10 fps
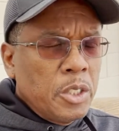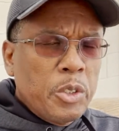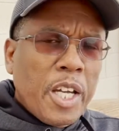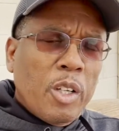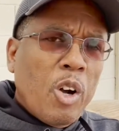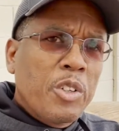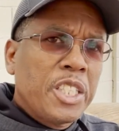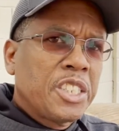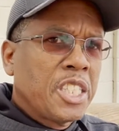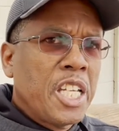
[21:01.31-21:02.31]
You got all
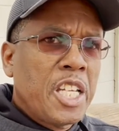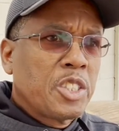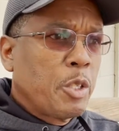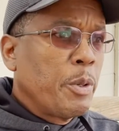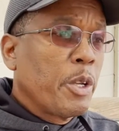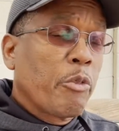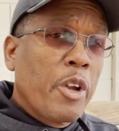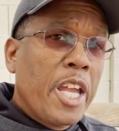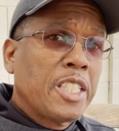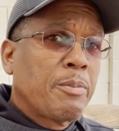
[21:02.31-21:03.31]
these kids that are being
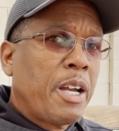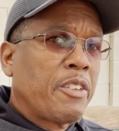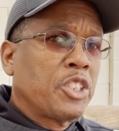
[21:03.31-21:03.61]
raised by the